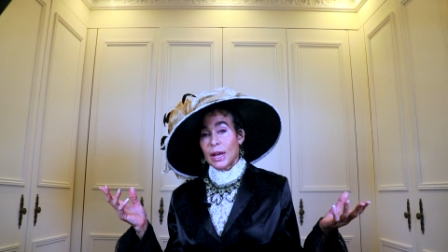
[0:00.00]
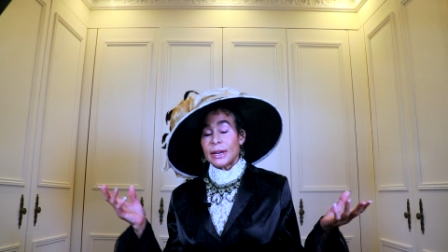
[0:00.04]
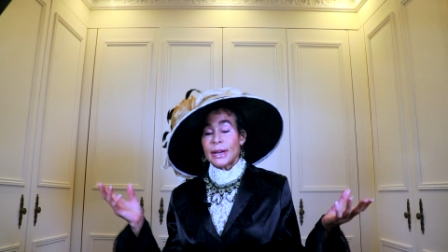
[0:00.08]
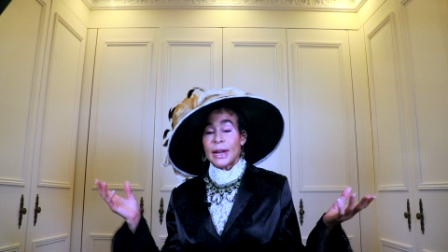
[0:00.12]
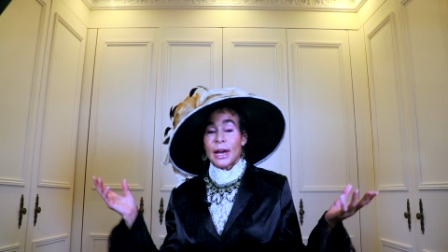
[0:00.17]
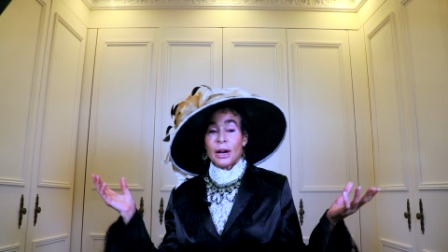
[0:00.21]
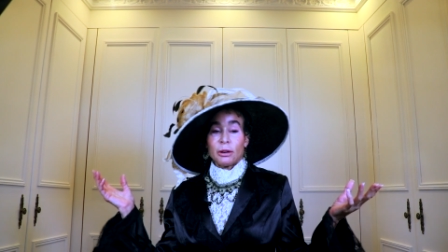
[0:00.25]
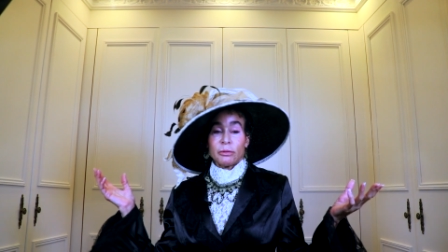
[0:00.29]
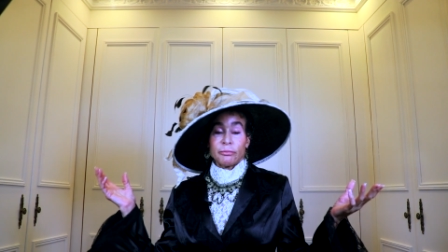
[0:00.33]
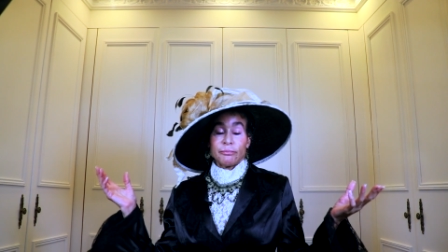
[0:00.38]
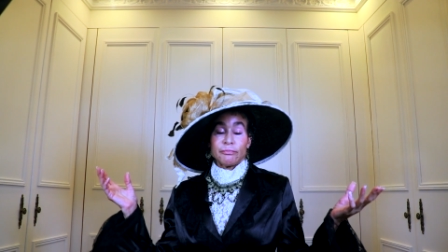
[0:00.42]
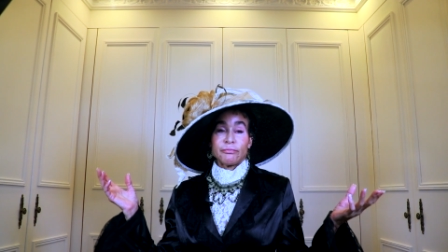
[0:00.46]

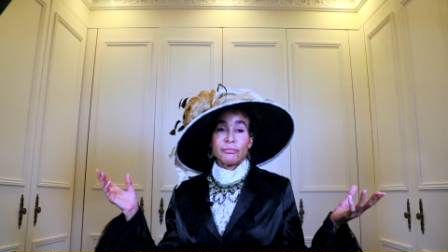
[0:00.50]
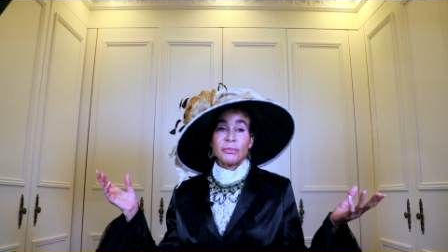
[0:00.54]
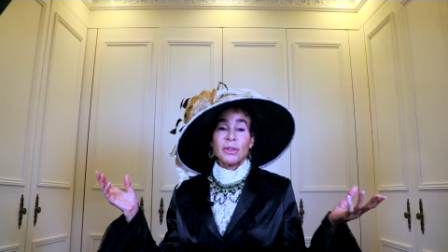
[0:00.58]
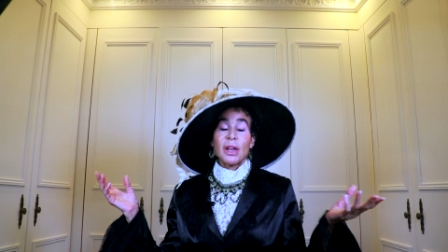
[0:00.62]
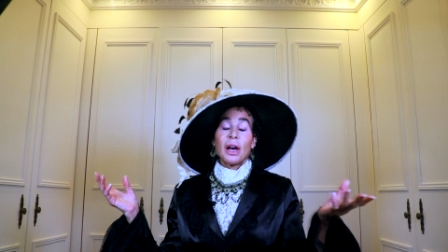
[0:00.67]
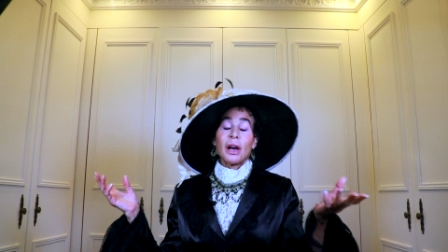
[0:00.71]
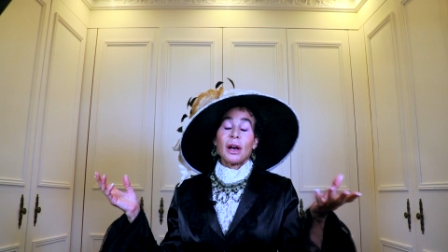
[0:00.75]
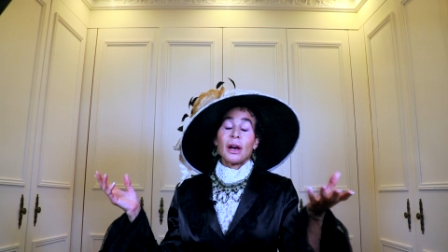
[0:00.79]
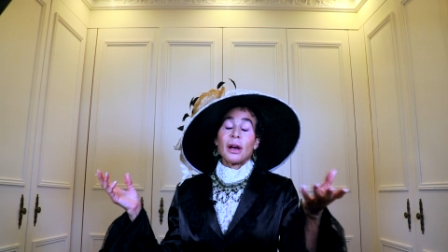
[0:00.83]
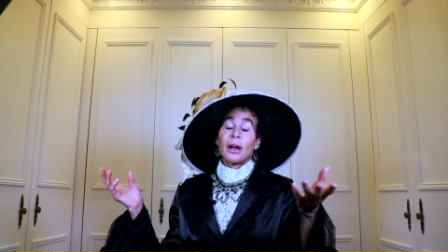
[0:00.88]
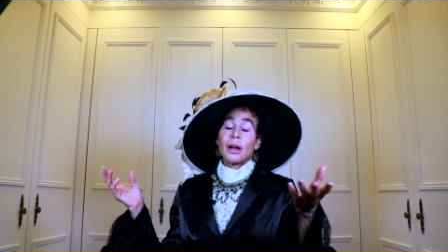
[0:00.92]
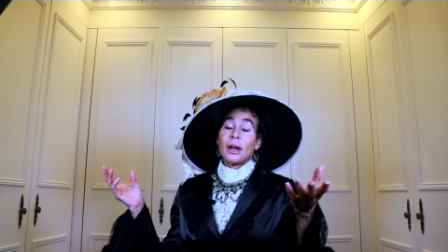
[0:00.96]
Now,
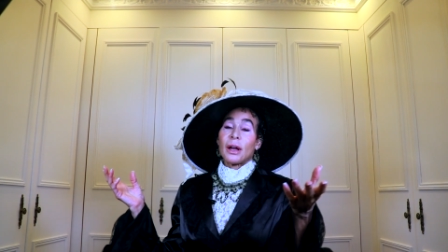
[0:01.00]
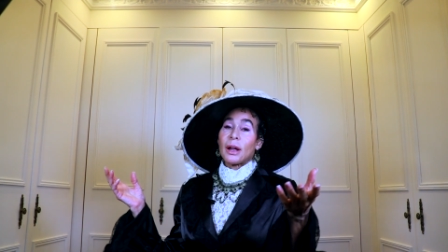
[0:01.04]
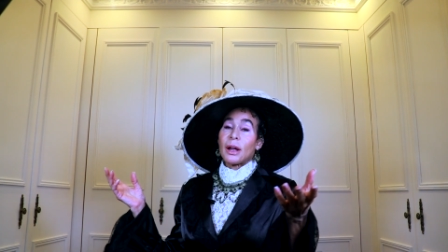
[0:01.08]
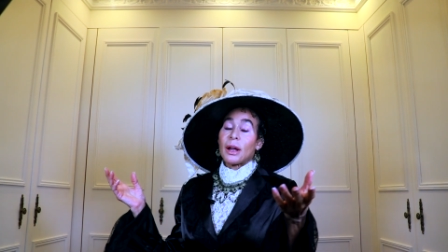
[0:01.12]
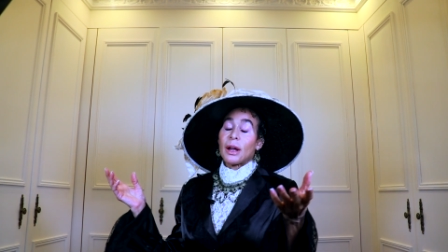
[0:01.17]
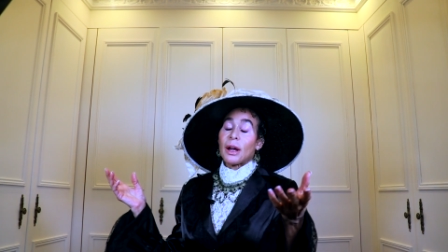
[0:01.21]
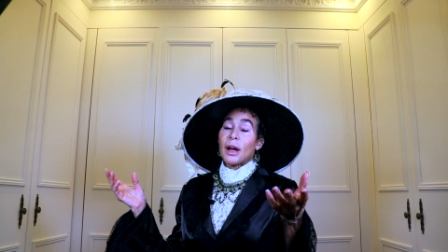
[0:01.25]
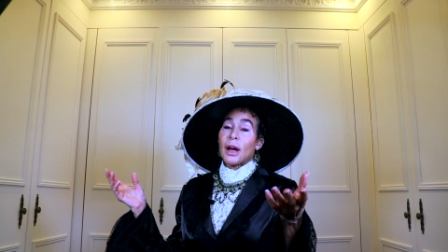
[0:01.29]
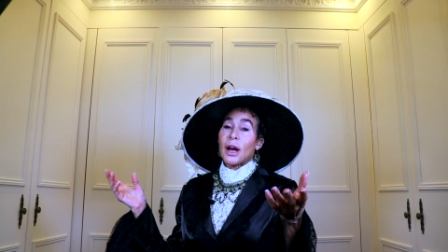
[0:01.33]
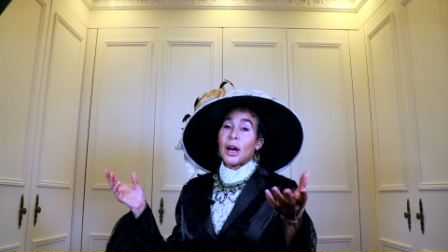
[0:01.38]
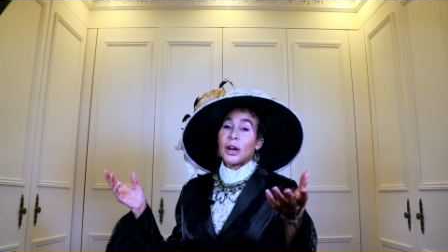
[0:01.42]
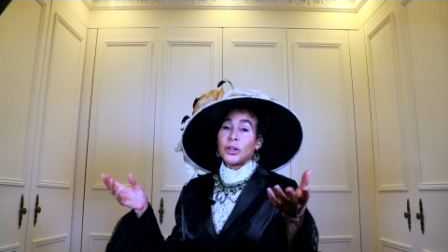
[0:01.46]

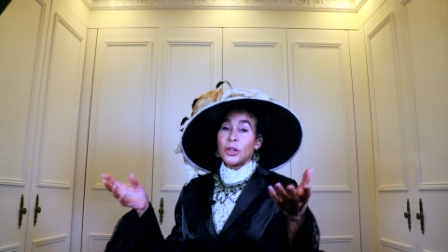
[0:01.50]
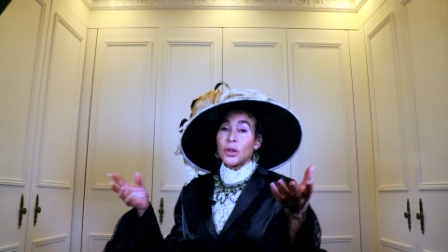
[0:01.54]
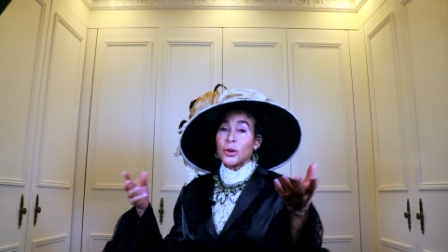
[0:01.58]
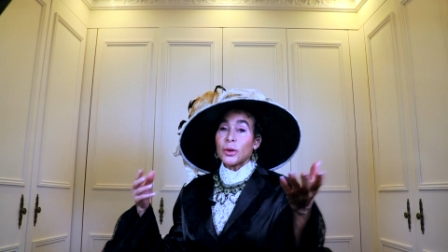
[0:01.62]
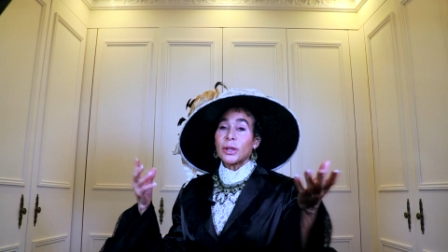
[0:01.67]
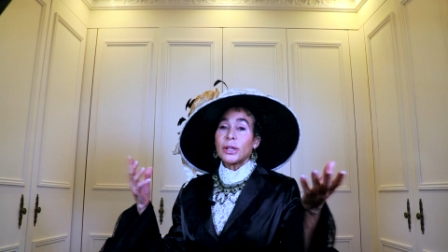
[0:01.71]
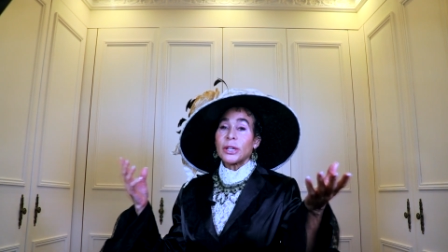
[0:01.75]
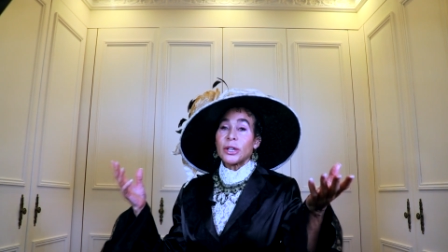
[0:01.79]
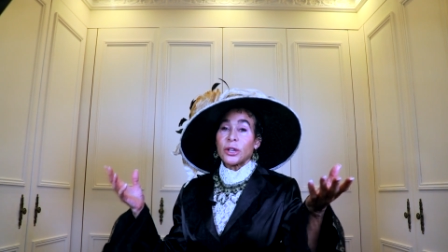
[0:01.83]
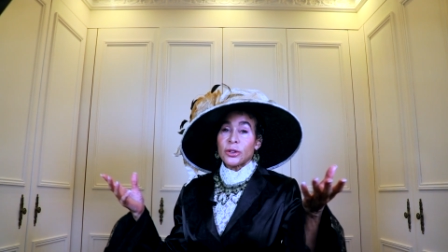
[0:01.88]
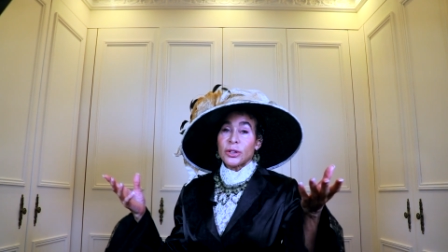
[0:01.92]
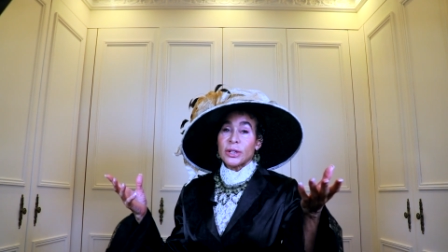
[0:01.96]
a
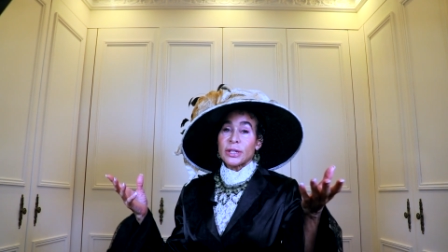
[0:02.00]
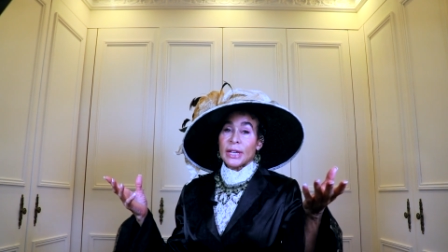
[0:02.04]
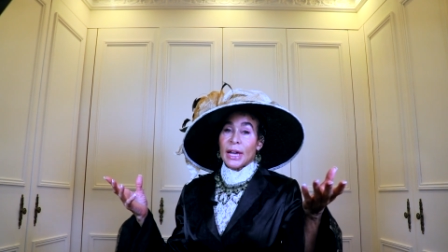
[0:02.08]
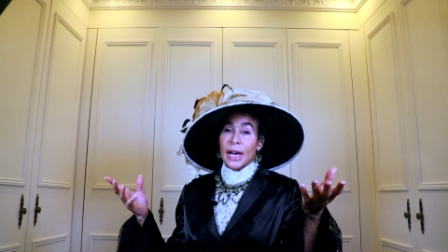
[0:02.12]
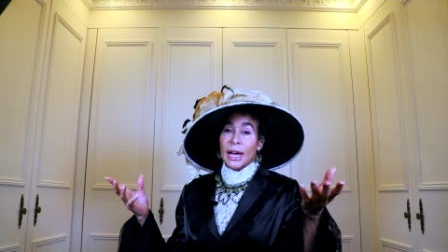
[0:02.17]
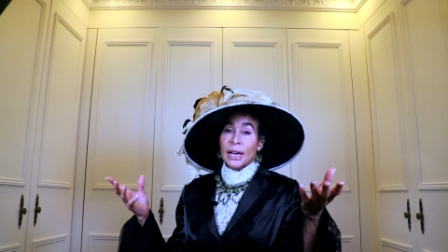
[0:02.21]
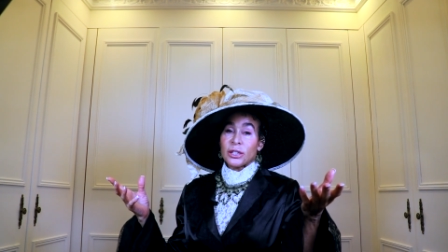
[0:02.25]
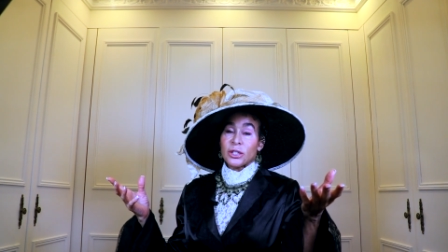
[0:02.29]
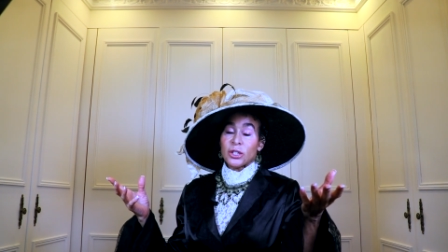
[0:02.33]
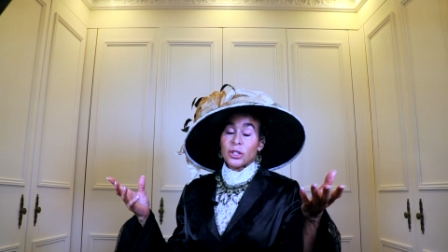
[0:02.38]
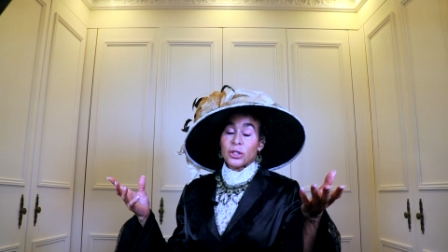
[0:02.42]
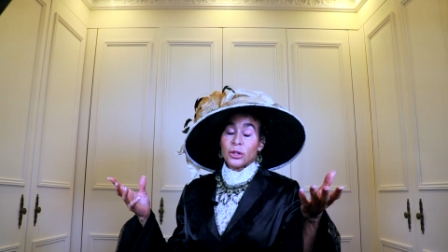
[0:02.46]
nuclear
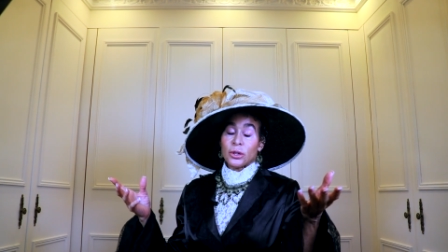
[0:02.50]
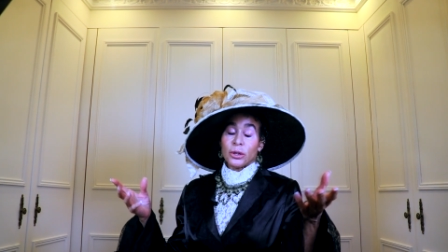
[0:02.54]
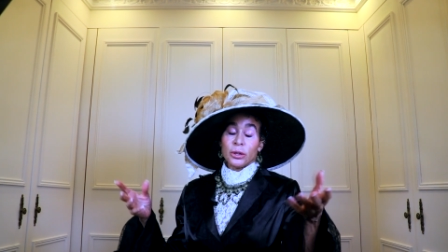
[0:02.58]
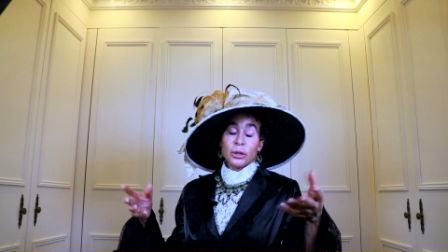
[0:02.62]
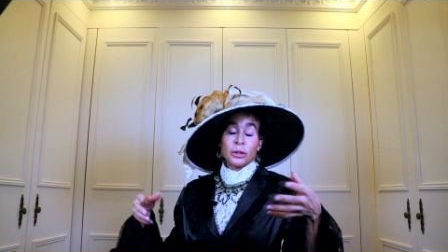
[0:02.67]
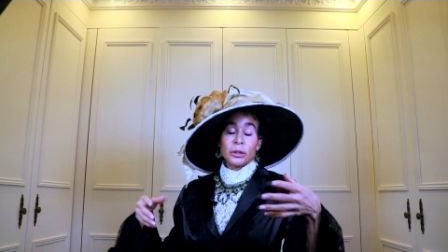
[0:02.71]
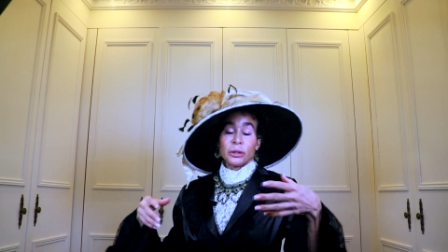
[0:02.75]
disaster